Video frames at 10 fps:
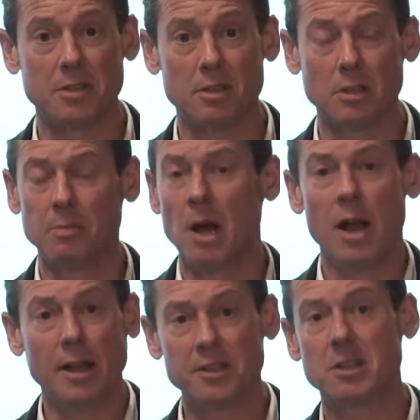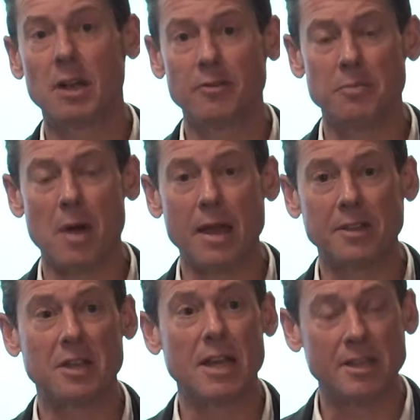system and save the
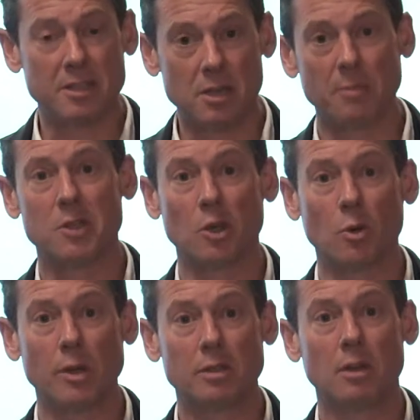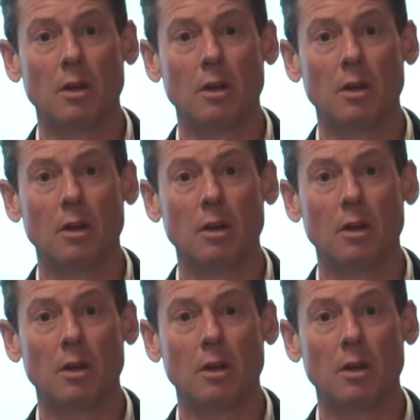banks in a subsequent